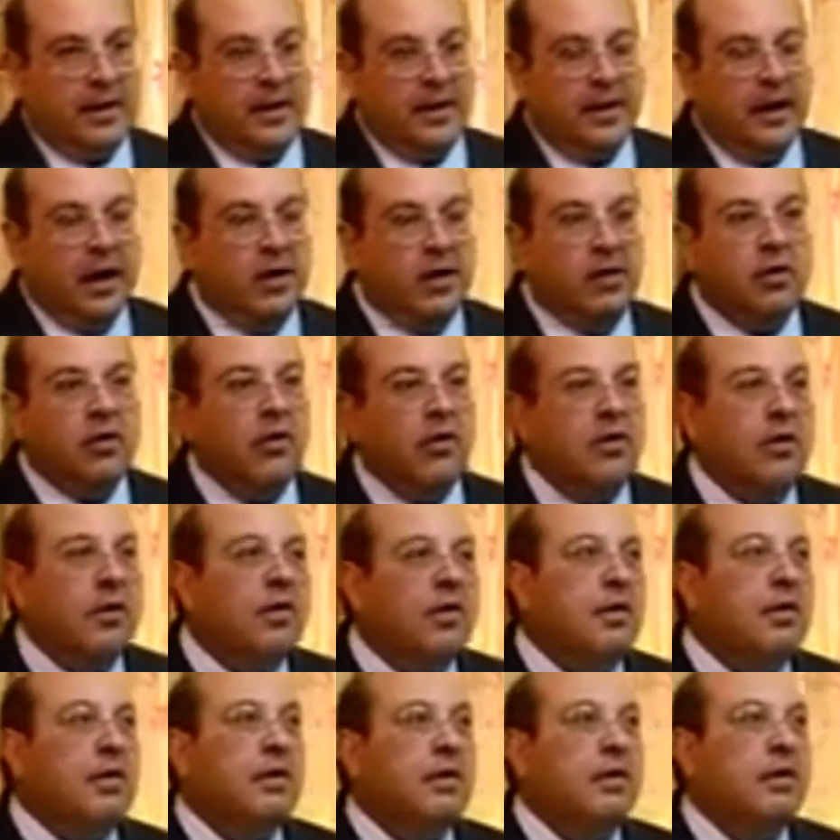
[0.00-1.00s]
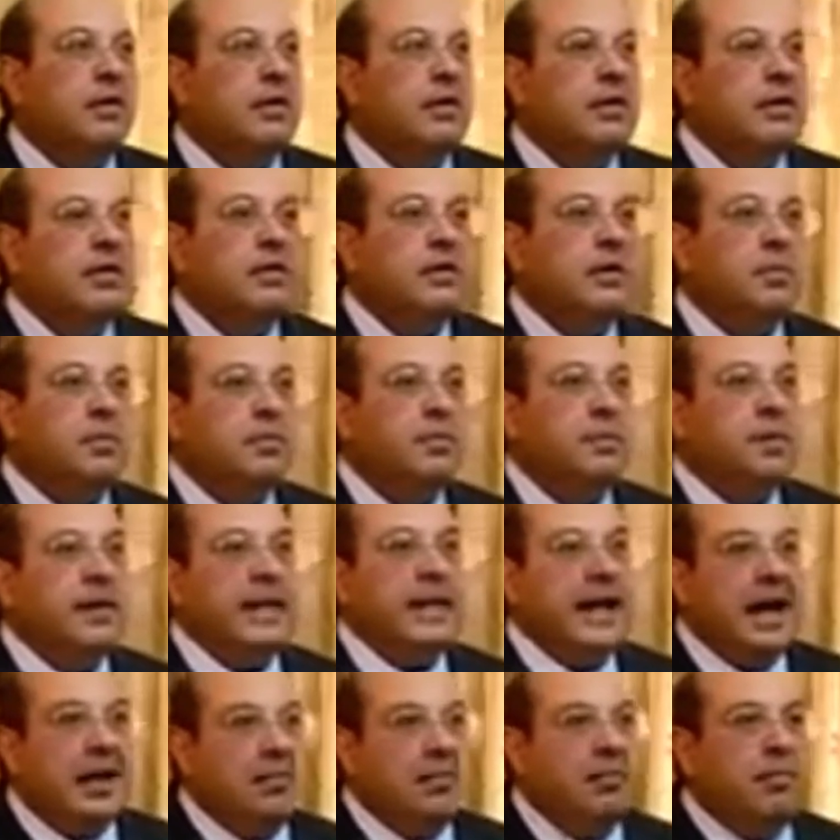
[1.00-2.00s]
Now, the
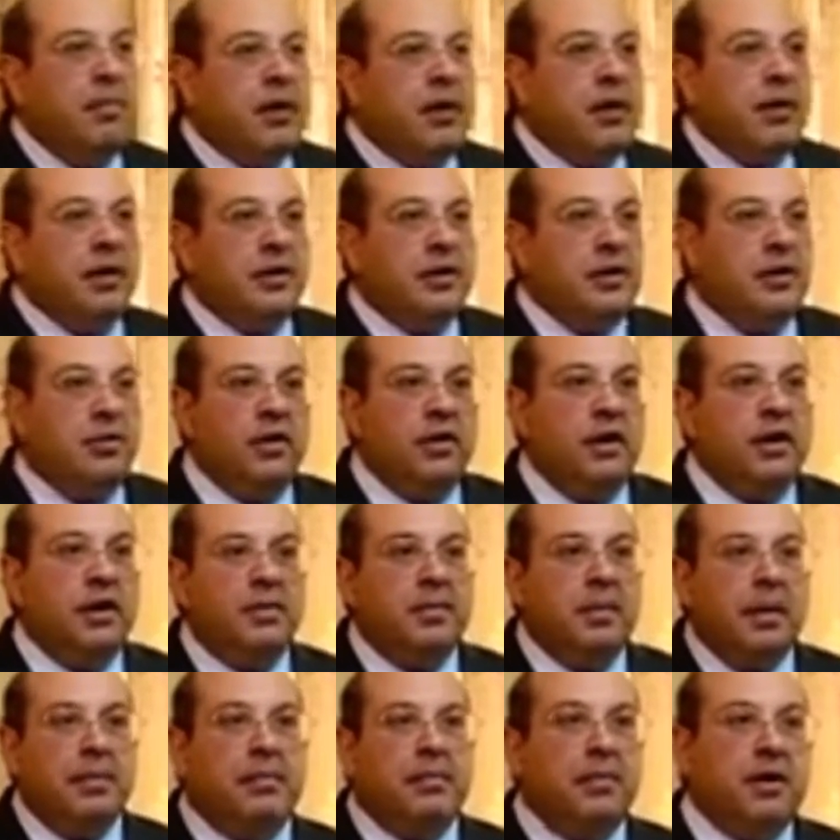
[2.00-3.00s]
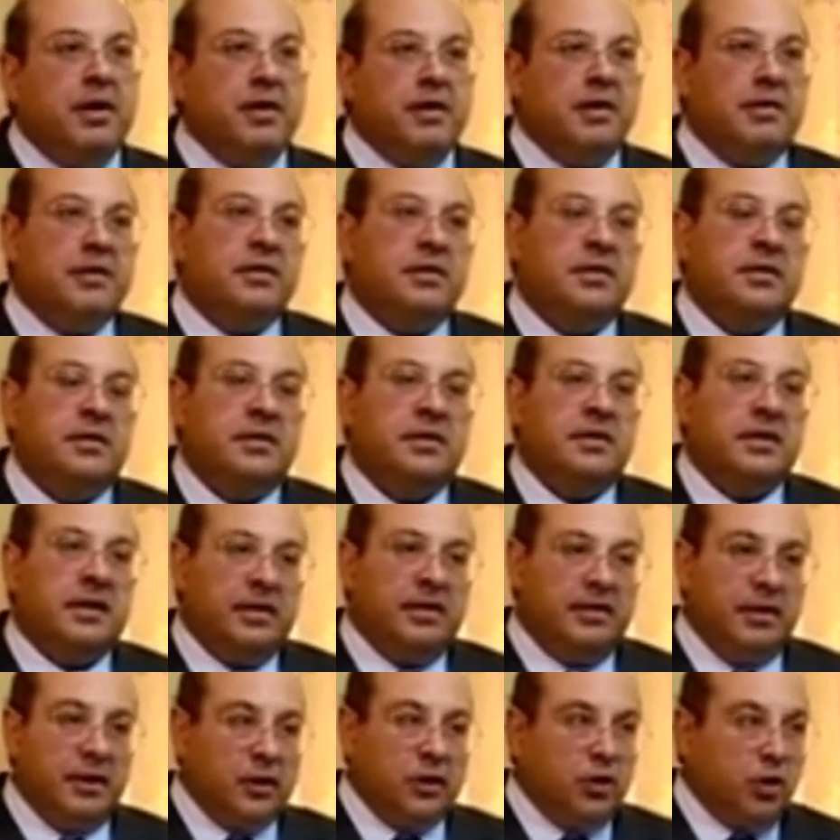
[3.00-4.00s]
preamble, you will remember,
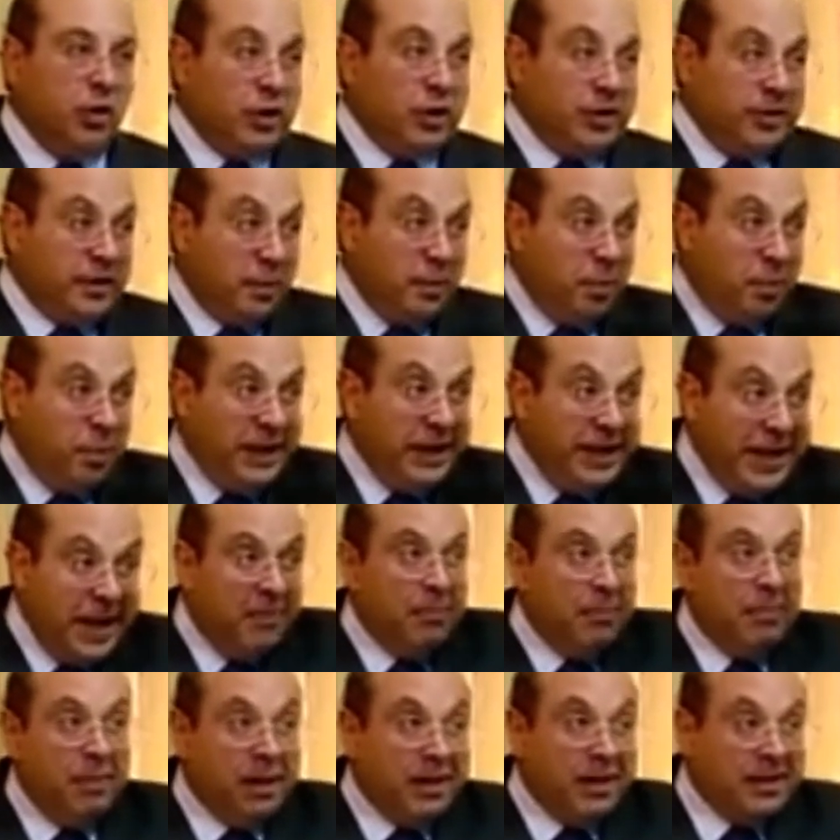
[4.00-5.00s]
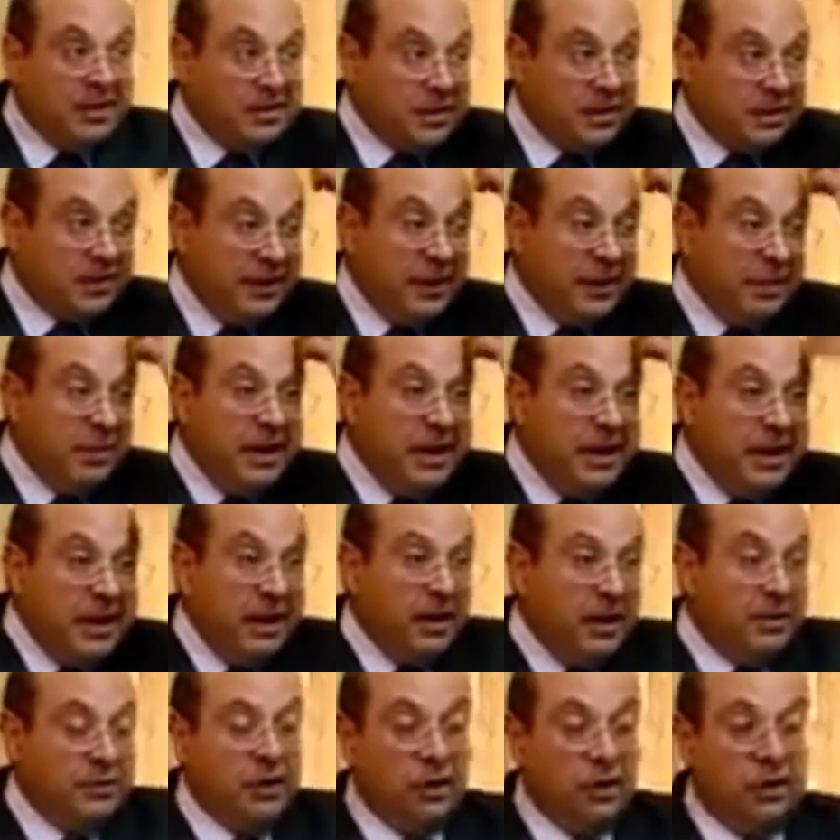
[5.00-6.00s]
even though it's a preamble, it's the very
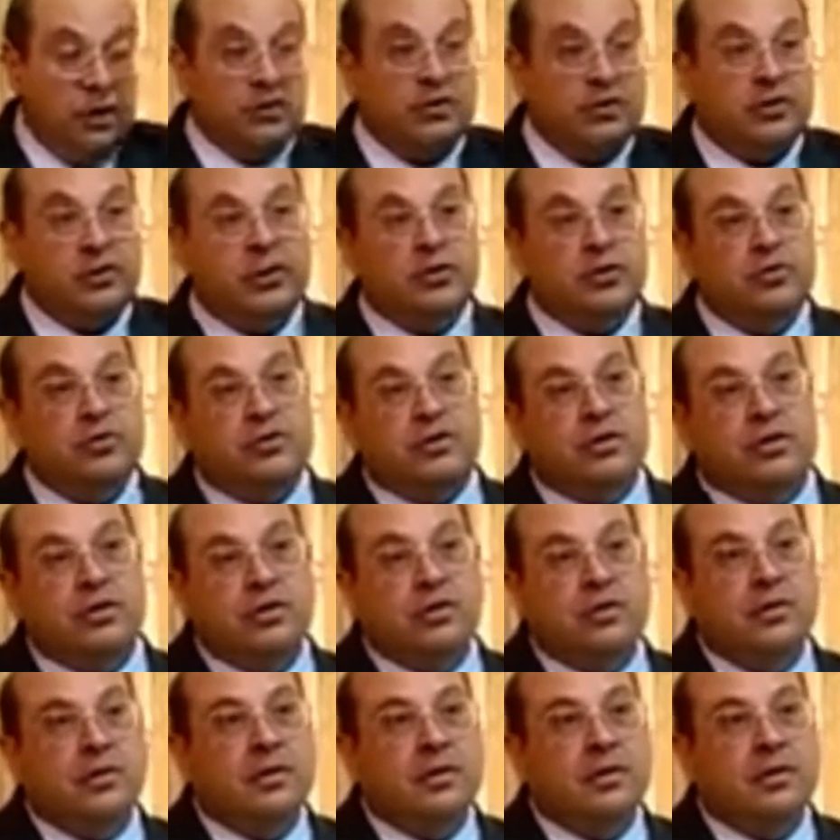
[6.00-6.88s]
beginning of the Constitution,